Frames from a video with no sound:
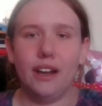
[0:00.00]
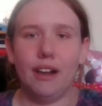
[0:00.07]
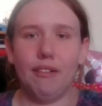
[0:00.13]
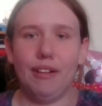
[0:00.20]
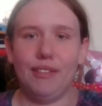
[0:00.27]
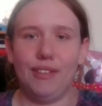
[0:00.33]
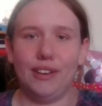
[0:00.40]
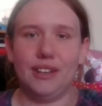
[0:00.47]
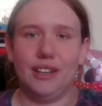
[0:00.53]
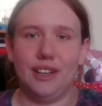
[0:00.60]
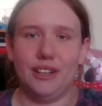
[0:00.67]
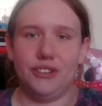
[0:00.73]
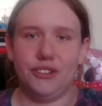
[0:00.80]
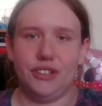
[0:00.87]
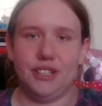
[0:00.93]
how I find
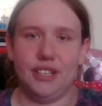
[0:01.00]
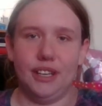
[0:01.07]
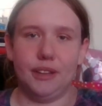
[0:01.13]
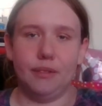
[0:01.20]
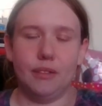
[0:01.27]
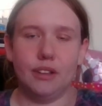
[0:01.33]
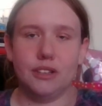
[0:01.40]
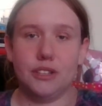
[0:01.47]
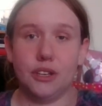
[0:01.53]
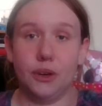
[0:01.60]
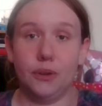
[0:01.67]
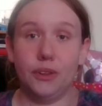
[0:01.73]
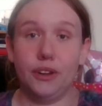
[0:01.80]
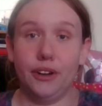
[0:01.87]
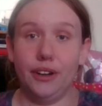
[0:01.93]
it interesting.
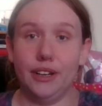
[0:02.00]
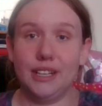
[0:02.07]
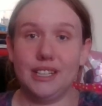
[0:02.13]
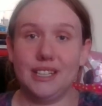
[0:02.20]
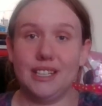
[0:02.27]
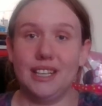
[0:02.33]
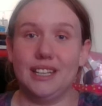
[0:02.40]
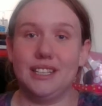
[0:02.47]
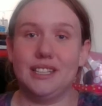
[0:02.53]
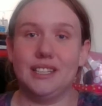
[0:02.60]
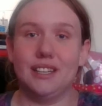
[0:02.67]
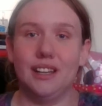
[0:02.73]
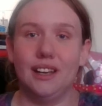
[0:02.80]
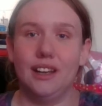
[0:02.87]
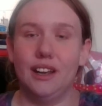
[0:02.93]
So there is
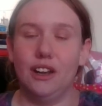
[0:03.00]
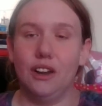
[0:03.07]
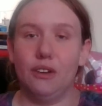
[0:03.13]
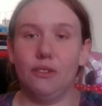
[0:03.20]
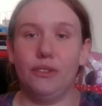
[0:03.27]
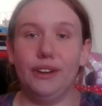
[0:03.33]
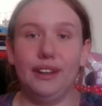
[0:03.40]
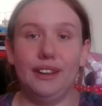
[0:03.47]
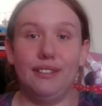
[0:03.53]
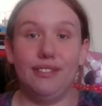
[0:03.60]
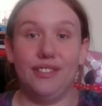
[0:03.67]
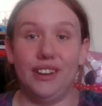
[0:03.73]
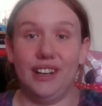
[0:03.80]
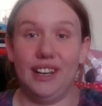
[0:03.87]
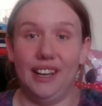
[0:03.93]
this really
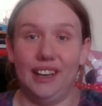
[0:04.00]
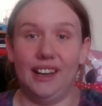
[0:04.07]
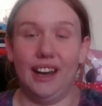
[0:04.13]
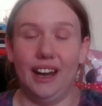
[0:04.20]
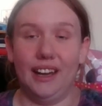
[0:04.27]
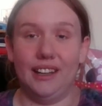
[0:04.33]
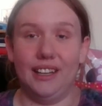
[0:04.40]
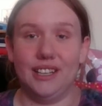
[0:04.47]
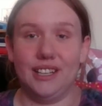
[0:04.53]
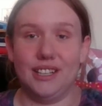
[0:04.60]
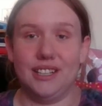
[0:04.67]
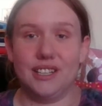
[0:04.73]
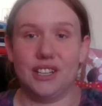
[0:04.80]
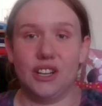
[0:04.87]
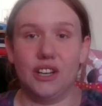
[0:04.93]
funny guy that
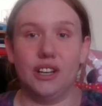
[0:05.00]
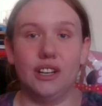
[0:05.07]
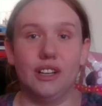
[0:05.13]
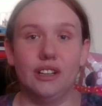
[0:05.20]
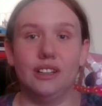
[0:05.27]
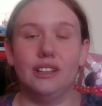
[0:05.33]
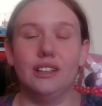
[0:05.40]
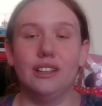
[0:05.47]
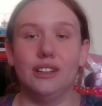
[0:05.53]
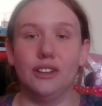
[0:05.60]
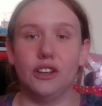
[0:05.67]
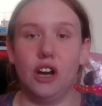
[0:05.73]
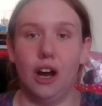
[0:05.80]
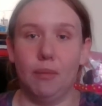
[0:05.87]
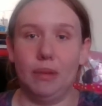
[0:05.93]
does
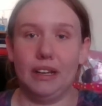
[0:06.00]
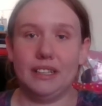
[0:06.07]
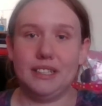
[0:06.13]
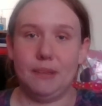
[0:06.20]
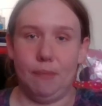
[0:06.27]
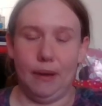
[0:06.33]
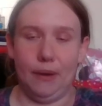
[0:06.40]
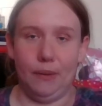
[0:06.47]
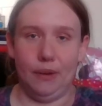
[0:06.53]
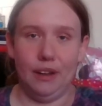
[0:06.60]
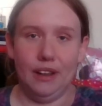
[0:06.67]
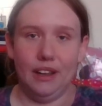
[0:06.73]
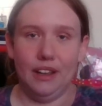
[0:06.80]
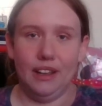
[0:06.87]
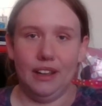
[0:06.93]
little comics about
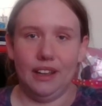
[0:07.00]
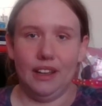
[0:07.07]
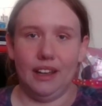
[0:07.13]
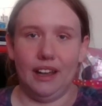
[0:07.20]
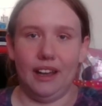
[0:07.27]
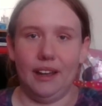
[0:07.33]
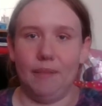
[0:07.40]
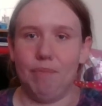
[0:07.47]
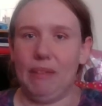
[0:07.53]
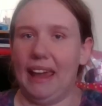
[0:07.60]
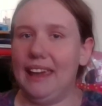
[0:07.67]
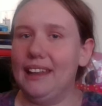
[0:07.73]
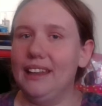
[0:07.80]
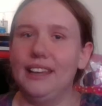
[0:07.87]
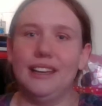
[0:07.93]

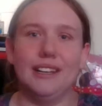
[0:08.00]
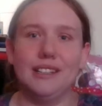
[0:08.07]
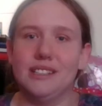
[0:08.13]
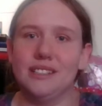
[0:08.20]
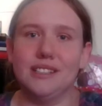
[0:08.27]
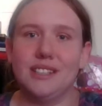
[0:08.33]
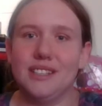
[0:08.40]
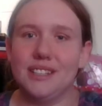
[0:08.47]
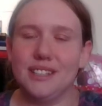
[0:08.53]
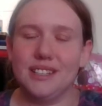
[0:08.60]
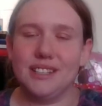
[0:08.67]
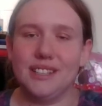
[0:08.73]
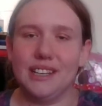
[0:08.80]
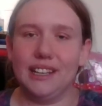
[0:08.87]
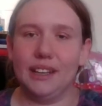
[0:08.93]

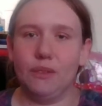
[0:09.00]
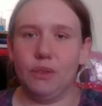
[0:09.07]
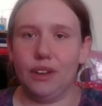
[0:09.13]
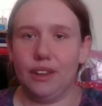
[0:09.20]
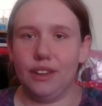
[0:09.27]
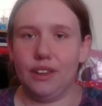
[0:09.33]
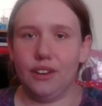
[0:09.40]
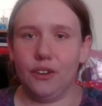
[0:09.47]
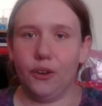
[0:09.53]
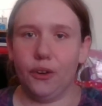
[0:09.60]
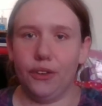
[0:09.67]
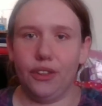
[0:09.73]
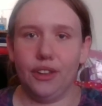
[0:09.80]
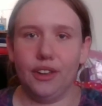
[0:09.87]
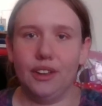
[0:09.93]
aliens dealing with
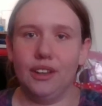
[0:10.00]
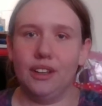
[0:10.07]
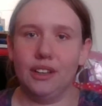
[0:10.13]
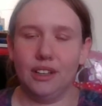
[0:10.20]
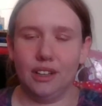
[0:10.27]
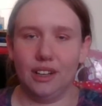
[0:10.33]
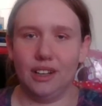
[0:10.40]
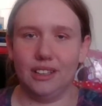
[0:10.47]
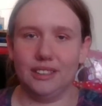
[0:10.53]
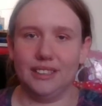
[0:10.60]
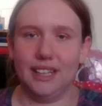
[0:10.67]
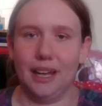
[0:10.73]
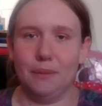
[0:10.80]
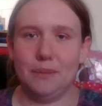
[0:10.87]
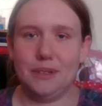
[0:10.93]
Earth
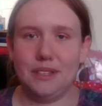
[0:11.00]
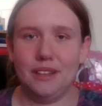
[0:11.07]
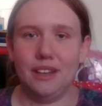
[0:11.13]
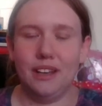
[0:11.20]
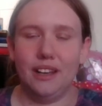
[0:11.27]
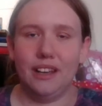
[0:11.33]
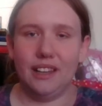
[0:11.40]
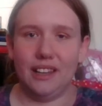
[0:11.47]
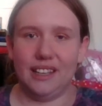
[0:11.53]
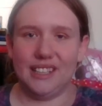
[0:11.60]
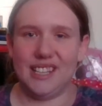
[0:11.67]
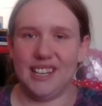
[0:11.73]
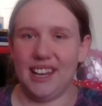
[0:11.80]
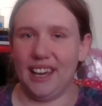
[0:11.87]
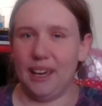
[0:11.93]
concepts.
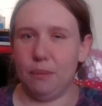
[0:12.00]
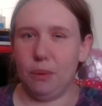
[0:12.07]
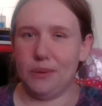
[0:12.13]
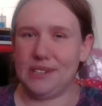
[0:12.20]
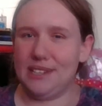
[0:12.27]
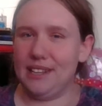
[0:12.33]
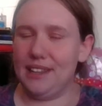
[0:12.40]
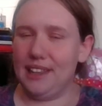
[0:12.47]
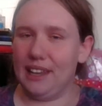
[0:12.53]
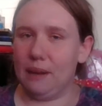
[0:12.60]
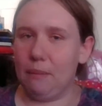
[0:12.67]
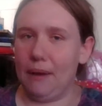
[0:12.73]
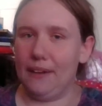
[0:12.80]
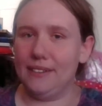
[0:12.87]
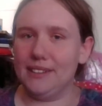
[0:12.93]
And today he posted a
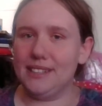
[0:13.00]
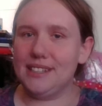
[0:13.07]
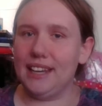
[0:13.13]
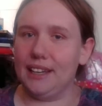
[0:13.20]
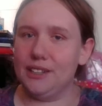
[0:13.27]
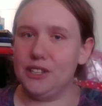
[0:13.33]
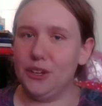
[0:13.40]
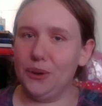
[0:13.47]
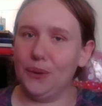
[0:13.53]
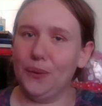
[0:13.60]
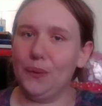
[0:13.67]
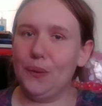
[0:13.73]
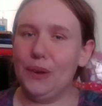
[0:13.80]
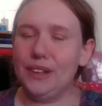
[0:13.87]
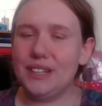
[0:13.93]
thing about
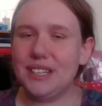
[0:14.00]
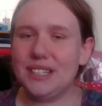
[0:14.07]
tattoos,